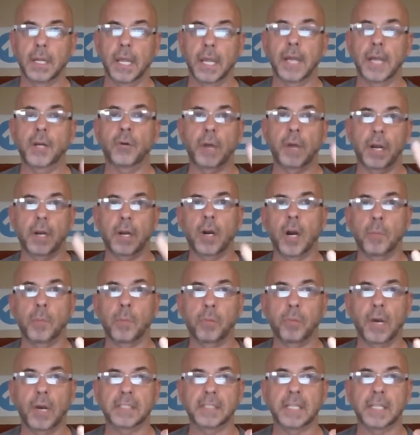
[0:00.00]
And credit
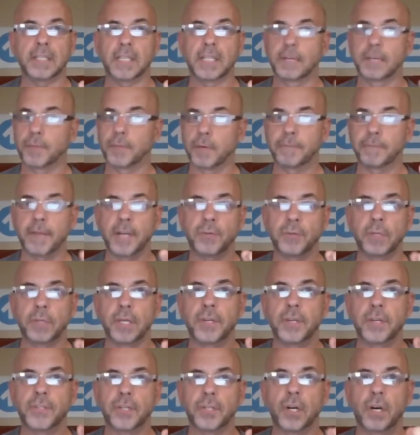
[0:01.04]
card processing, if they're
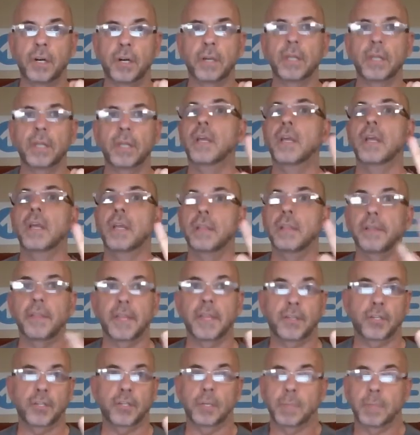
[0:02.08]
federally insured, then
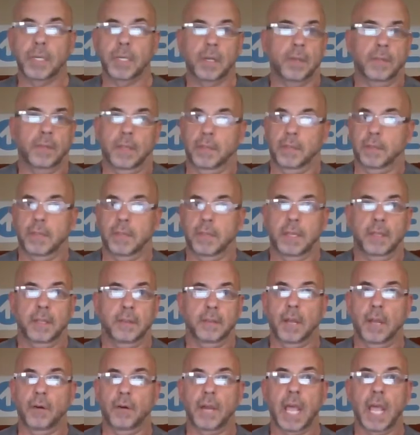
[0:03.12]
they should be, they
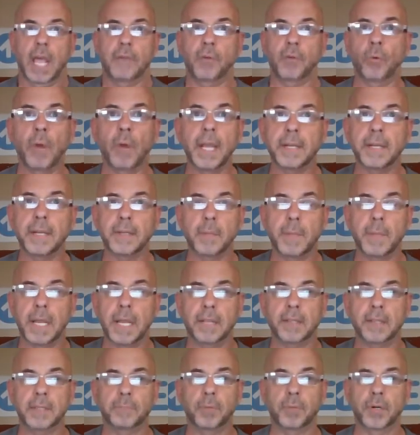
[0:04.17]
don't have a right to
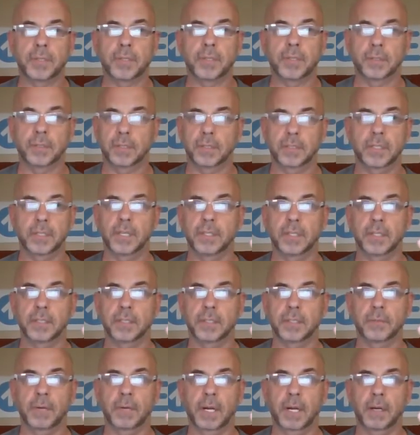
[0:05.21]
make these personal
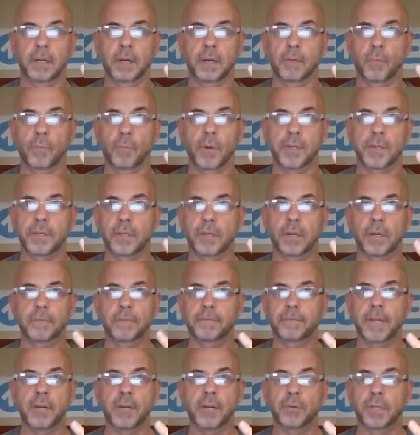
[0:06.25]
decisions, right? Once
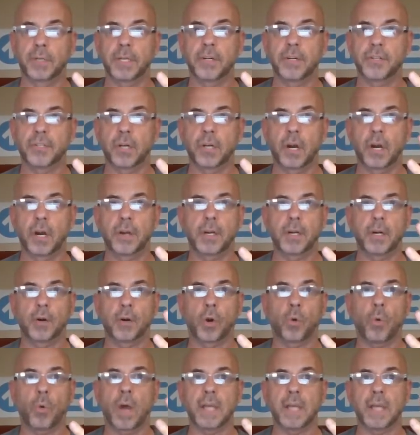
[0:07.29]
you're federally insured, you're
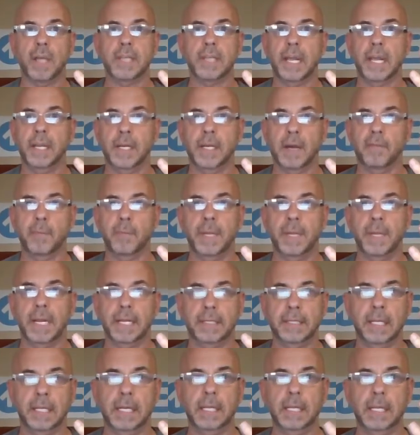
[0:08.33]
a quasi-government
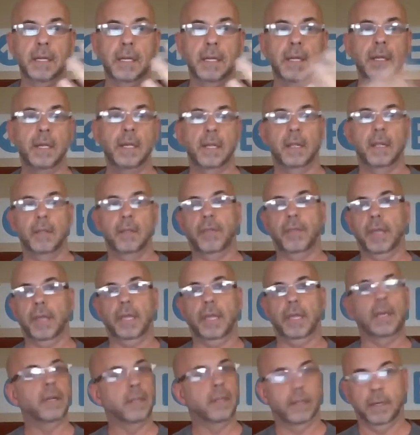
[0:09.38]
entity,
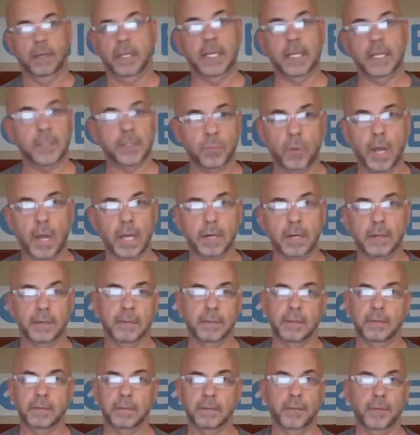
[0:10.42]
then guess what?
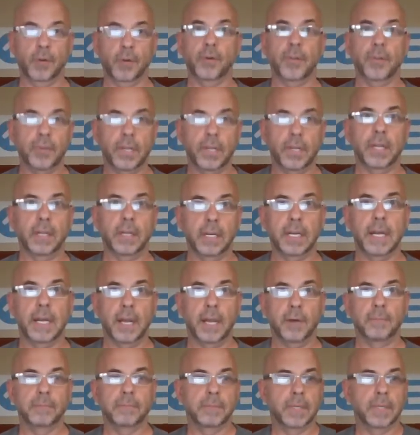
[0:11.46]
You're a utility
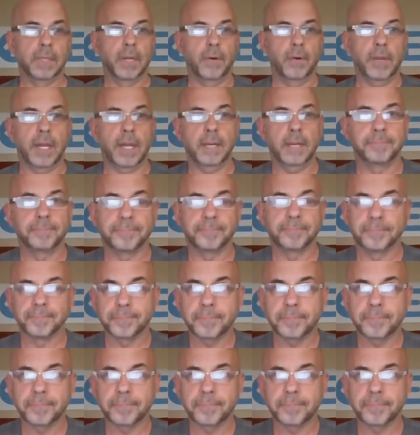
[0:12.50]
now, okay?